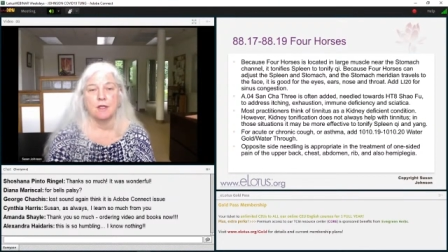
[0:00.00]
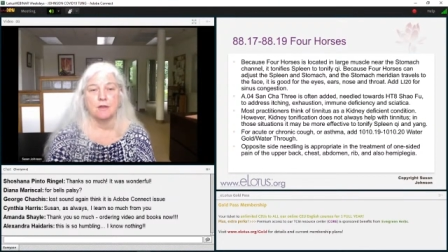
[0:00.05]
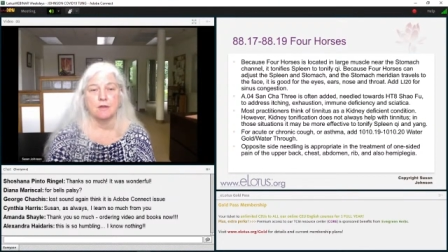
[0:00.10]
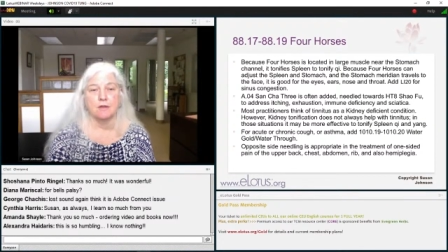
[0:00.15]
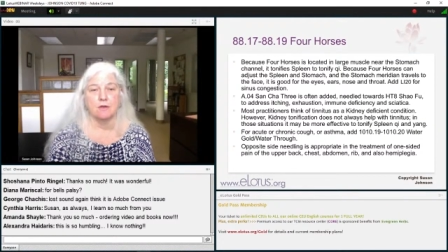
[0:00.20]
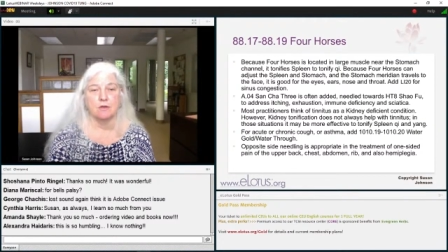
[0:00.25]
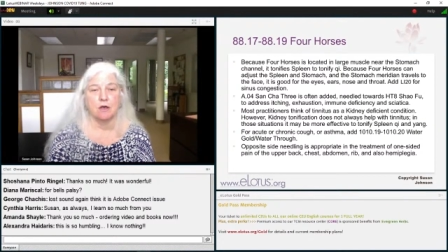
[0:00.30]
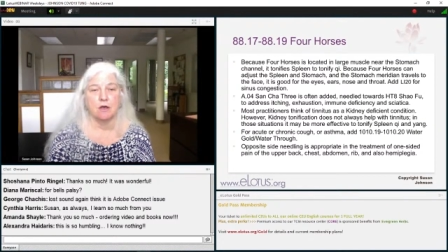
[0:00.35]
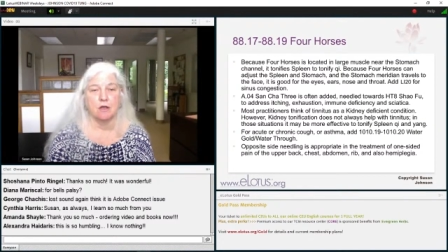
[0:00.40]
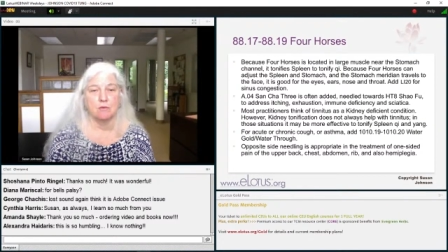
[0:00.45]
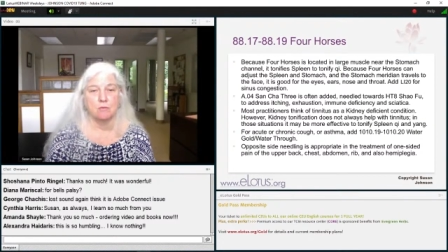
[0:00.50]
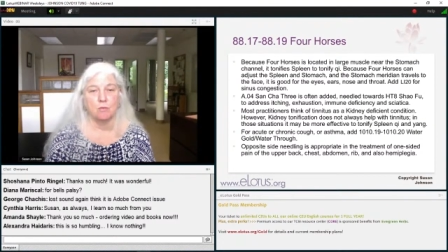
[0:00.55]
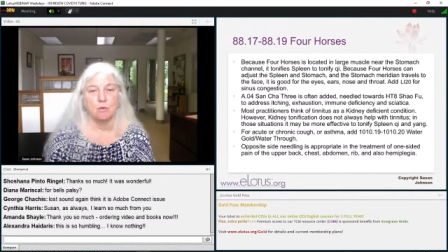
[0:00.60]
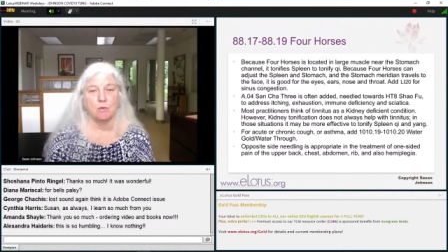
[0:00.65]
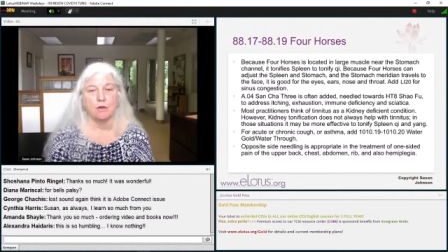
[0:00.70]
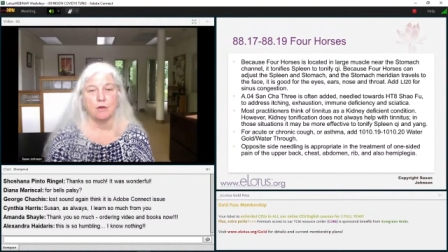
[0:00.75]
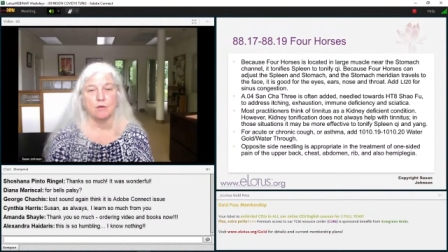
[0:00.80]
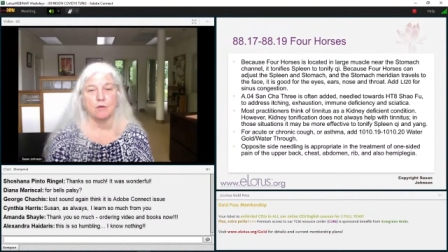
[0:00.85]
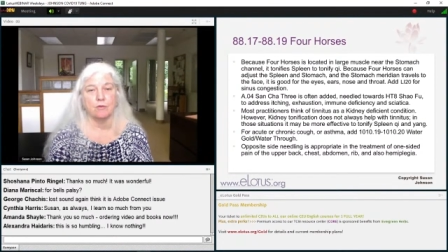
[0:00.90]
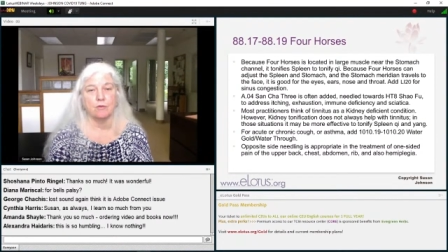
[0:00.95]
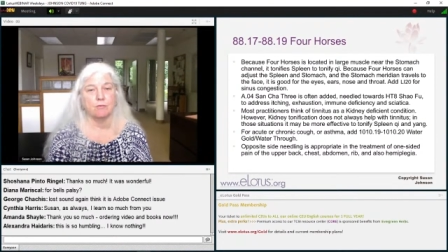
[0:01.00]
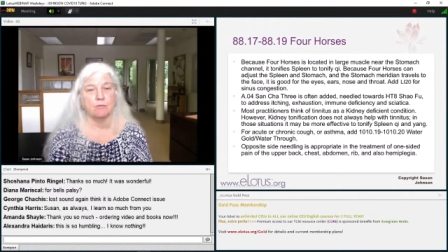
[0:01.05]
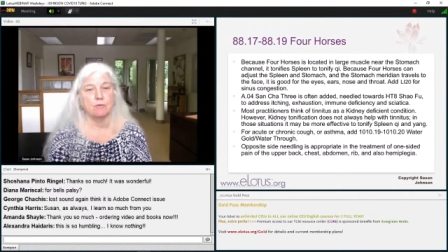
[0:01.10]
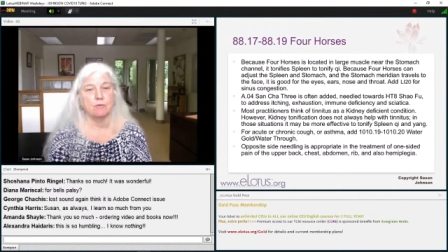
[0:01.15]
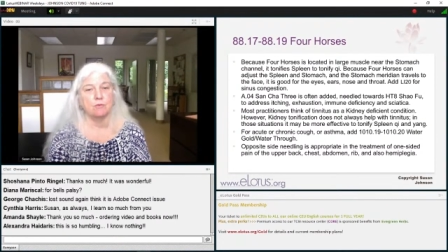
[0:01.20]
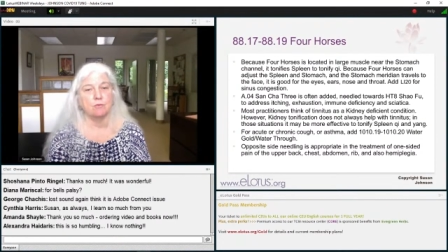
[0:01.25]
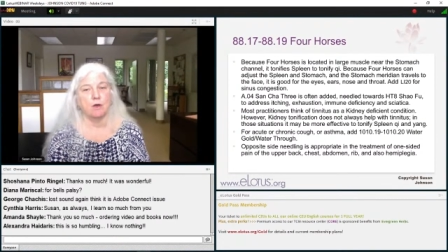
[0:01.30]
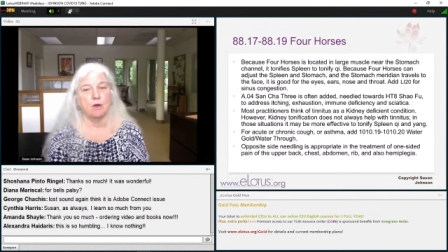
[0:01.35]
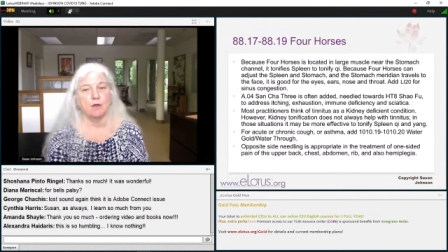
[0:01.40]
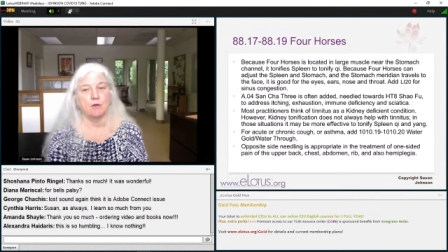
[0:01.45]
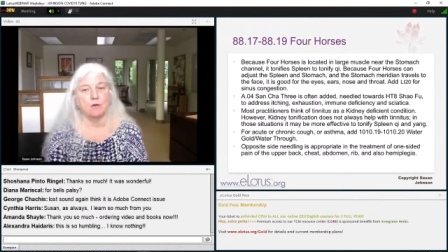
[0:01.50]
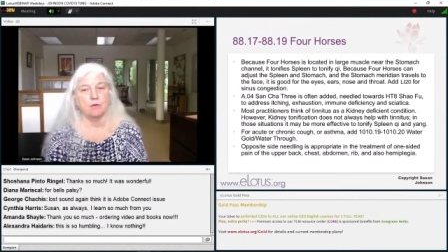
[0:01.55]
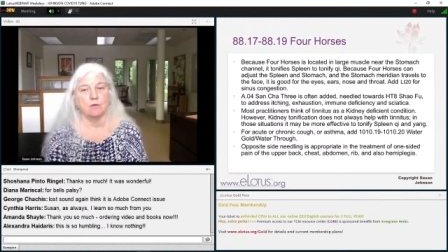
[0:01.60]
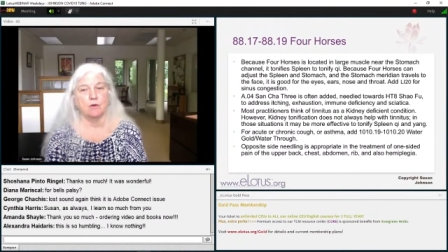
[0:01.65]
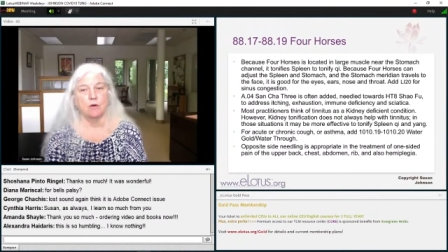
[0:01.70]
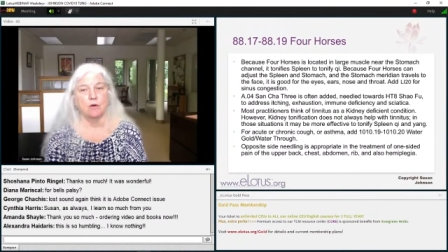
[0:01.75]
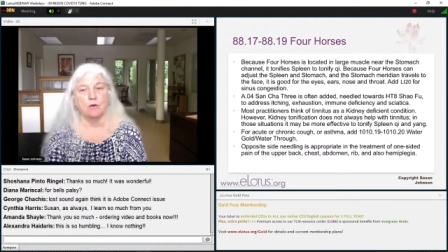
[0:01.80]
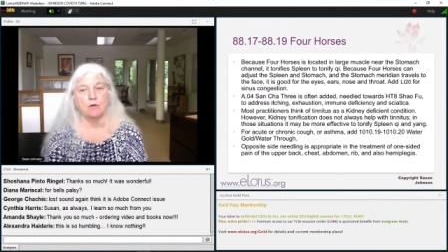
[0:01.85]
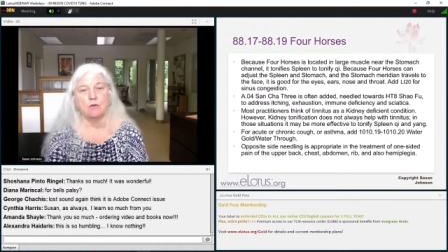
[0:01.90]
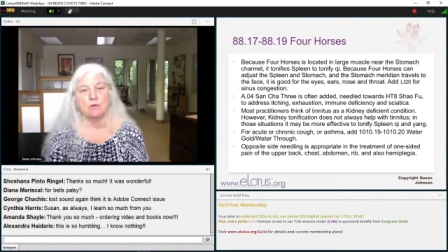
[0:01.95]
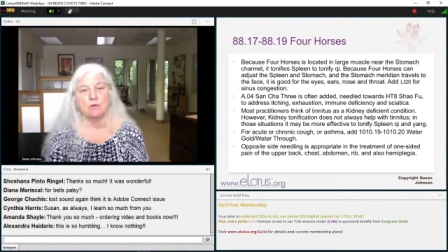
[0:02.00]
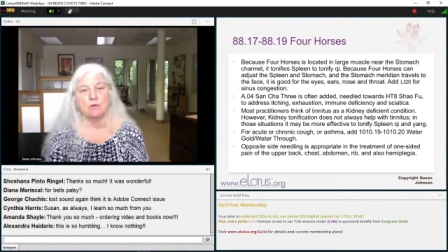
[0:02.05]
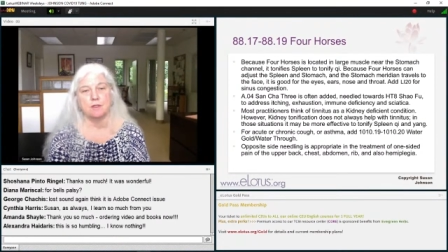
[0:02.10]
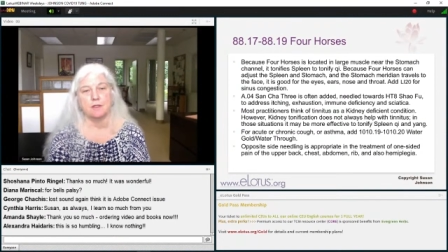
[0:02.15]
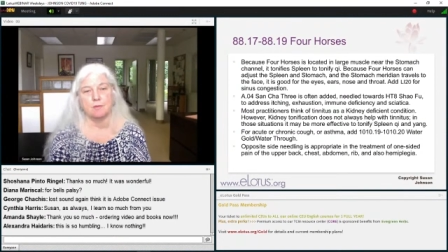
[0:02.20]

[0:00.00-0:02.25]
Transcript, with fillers: They're called water through, water gold.